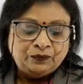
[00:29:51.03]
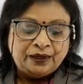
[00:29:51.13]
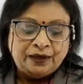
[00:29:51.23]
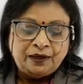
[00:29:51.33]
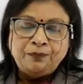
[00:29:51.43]

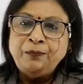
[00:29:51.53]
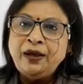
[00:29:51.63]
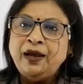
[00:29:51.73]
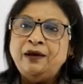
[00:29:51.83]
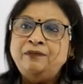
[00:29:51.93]
then it
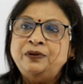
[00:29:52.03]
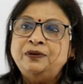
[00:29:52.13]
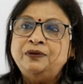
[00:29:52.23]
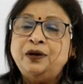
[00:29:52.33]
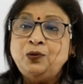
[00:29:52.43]
may have
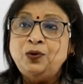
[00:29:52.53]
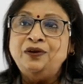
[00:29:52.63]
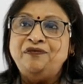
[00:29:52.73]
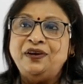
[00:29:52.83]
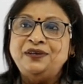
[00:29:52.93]
a good
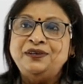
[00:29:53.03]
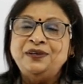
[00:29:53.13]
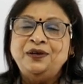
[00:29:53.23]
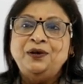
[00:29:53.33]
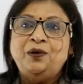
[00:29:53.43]
effect
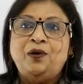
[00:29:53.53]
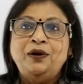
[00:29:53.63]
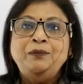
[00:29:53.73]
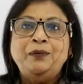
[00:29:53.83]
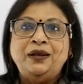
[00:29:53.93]

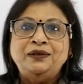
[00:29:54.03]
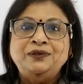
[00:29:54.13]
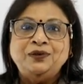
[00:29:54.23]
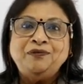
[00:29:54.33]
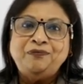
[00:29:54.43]
on
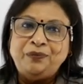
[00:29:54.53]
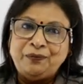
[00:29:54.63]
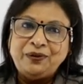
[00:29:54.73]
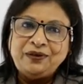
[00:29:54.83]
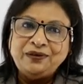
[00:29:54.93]
balance of
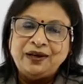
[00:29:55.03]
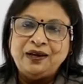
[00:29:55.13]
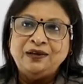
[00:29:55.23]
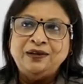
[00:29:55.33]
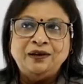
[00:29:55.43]
payment
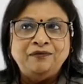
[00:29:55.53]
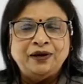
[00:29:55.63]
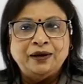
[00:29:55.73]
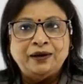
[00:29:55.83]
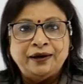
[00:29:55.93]
and then we
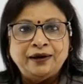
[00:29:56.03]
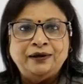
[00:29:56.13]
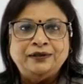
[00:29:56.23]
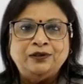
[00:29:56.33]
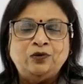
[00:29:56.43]
can
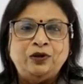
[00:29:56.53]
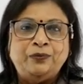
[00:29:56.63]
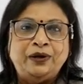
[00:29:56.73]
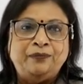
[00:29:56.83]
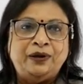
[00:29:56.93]
correct
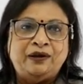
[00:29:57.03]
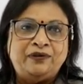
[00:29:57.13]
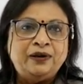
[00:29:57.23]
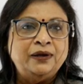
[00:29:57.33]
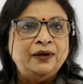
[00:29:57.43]
disequilibrium in
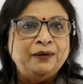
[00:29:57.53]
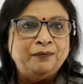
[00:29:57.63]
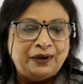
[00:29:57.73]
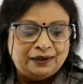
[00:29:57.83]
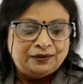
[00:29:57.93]
our
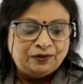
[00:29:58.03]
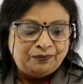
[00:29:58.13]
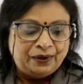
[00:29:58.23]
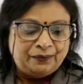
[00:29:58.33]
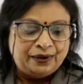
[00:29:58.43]
balance
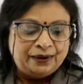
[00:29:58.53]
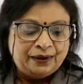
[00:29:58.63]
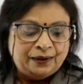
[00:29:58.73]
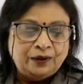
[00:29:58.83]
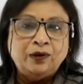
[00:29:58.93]
of payment.
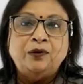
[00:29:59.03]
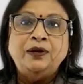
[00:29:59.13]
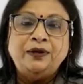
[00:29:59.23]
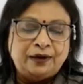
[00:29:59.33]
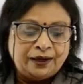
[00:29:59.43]
Now
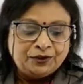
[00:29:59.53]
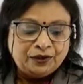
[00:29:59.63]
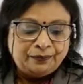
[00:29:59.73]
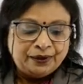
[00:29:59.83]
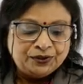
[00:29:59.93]

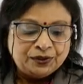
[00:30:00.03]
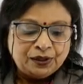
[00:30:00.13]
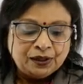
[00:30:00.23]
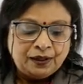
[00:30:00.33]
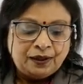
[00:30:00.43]
international
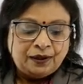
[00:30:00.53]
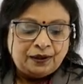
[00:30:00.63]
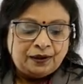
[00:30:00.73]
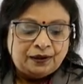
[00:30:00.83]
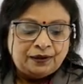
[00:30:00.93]
measures
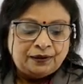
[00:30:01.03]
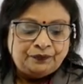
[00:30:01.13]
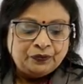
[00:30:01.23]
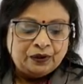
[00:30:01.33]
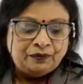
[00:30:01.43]
uh,
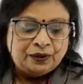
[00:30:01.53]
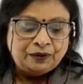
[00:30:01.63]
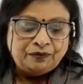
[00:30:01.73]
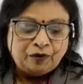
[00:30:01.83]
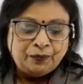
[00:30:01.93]
uh,
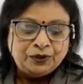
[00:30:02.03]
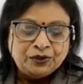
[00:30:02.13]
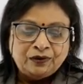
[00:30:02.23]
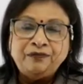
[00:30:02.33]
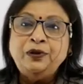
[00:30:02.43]

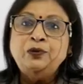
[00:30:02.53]
formation of